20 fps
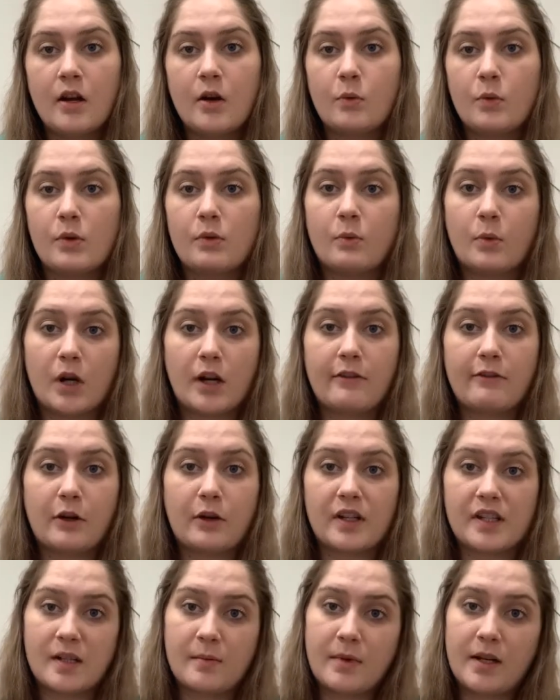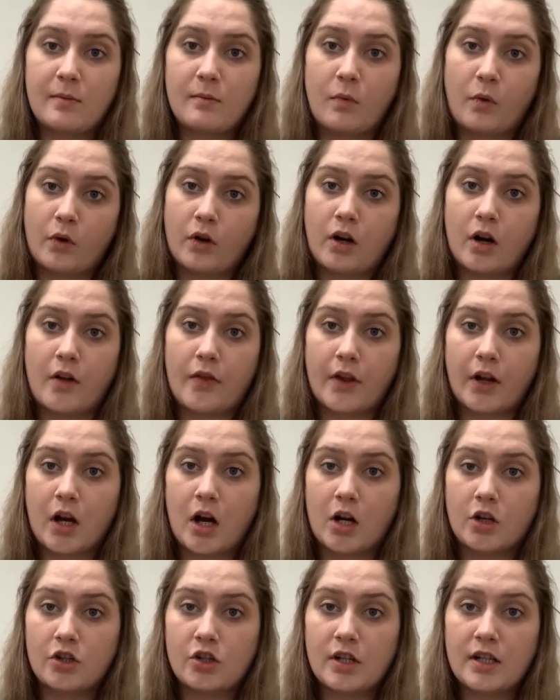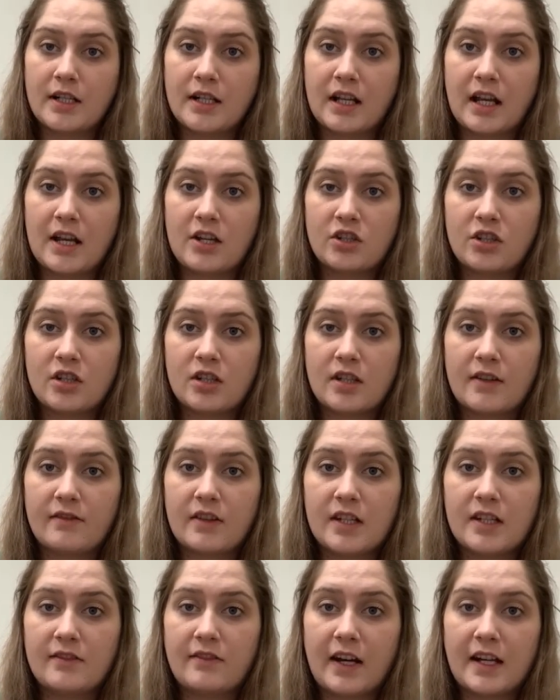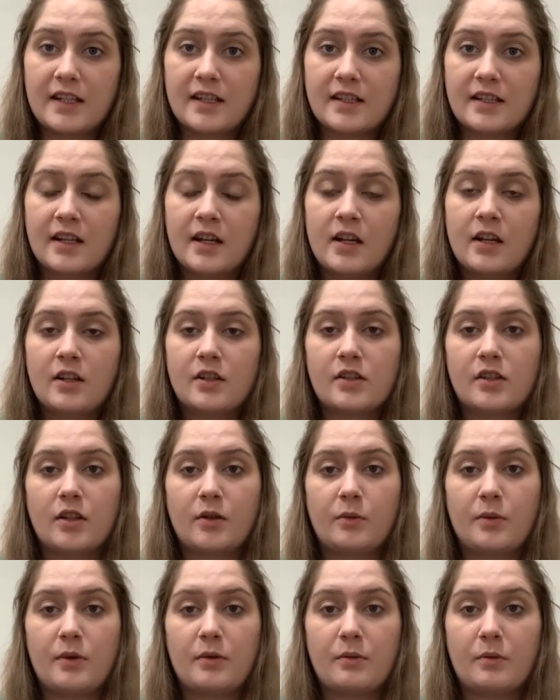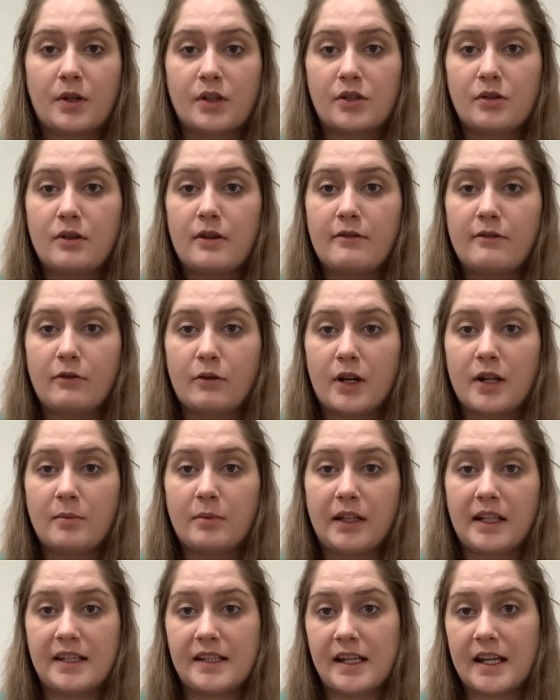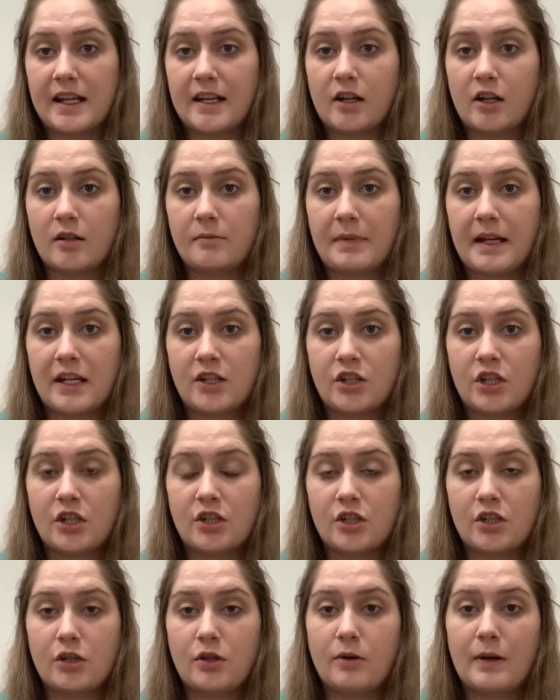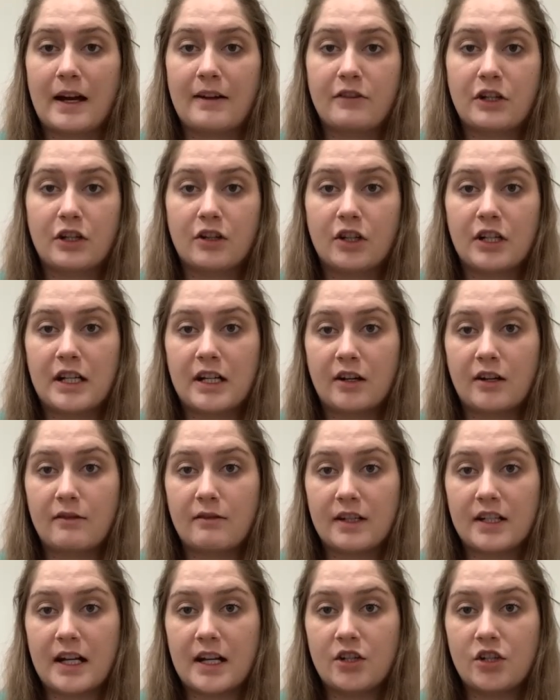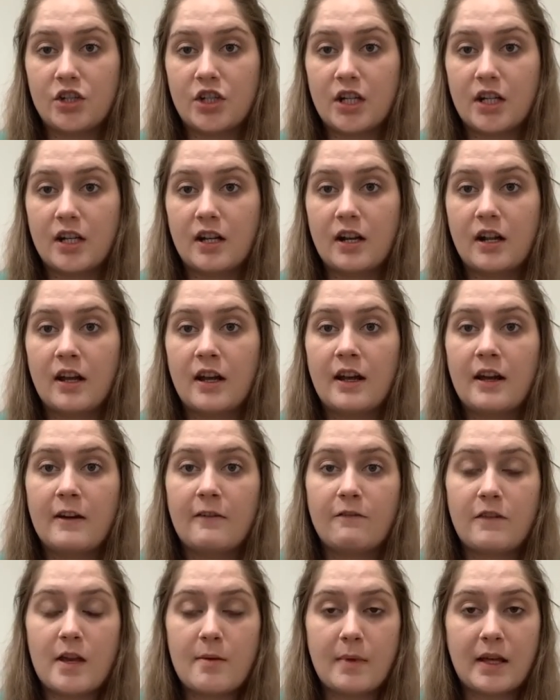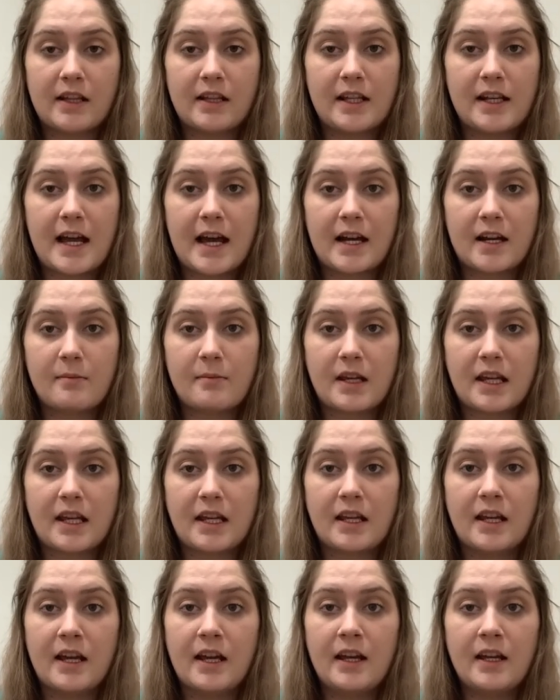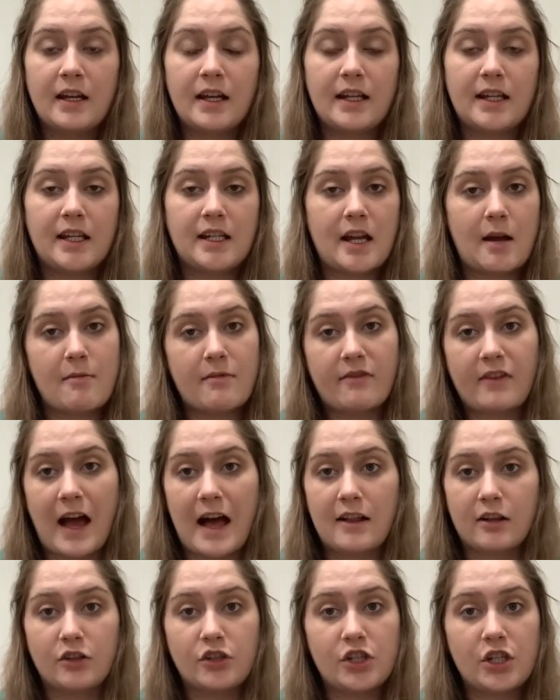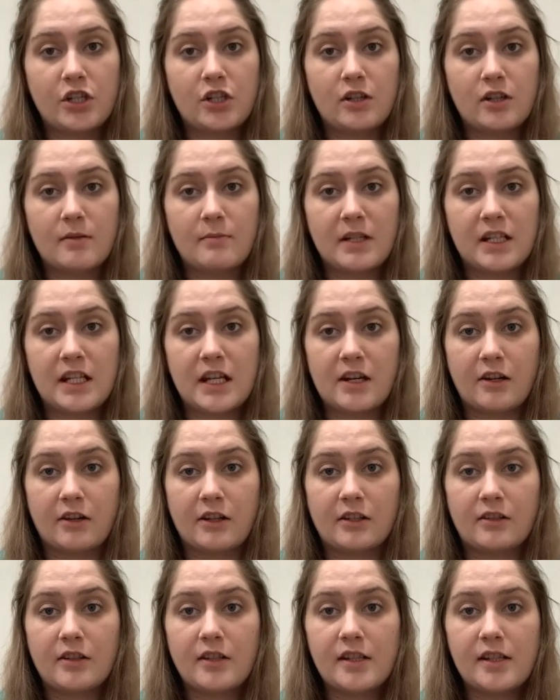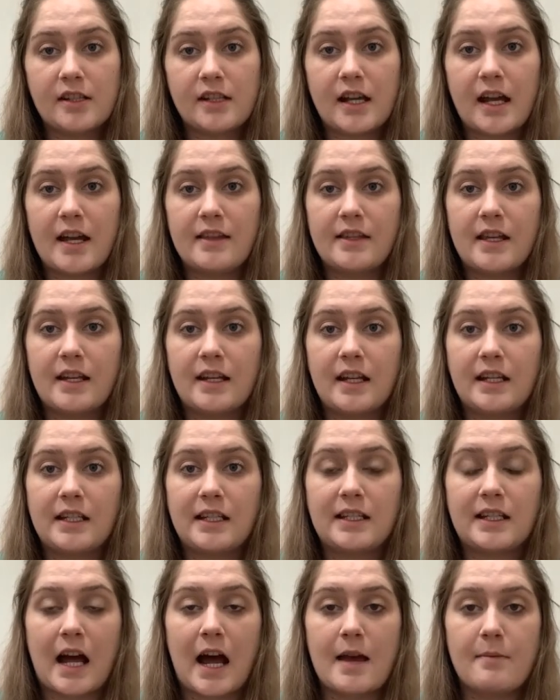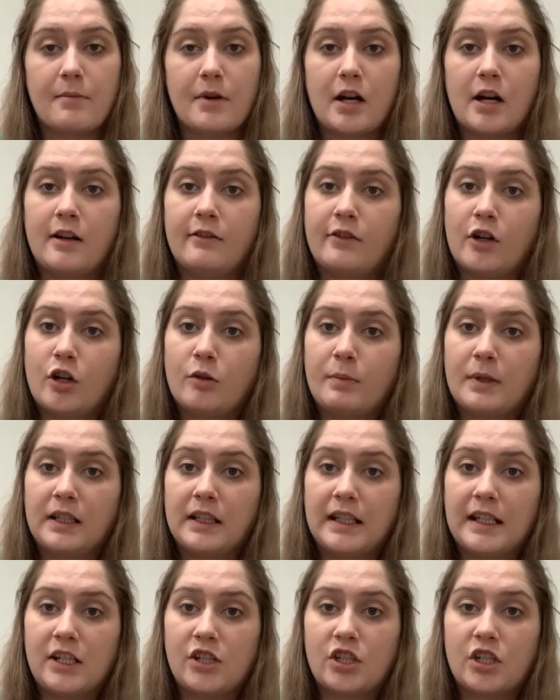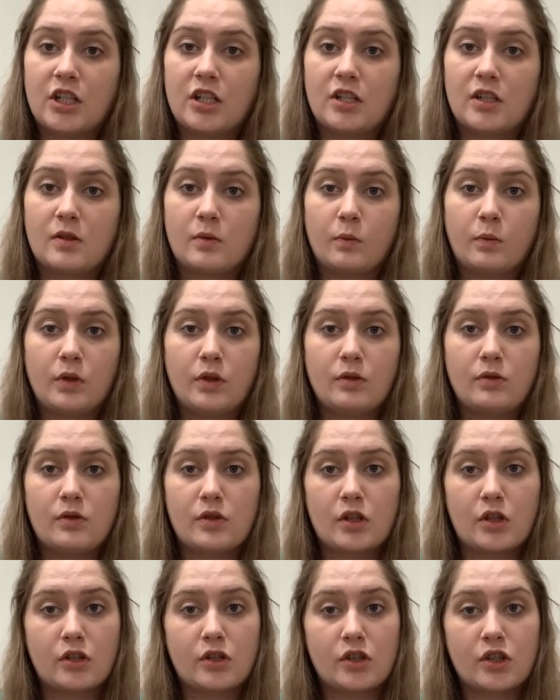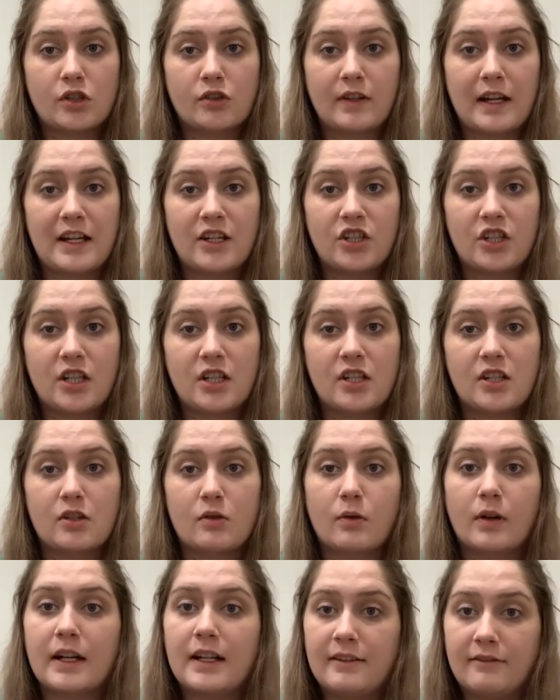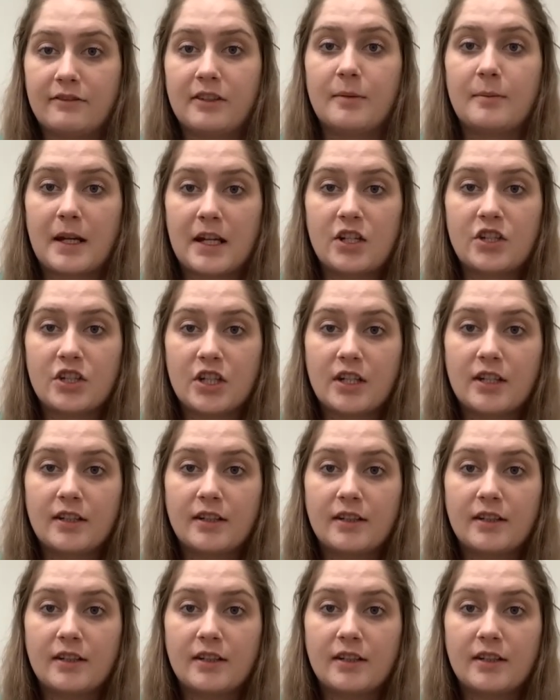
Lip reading: We would want to focus a bit more on the contraindications of the device, so we would want to avoid placing it on patients who have urinary retention, female anatomy, any type of allergy to the materials, and then any type of open lesions, wounds, ulcerations, or inflammation.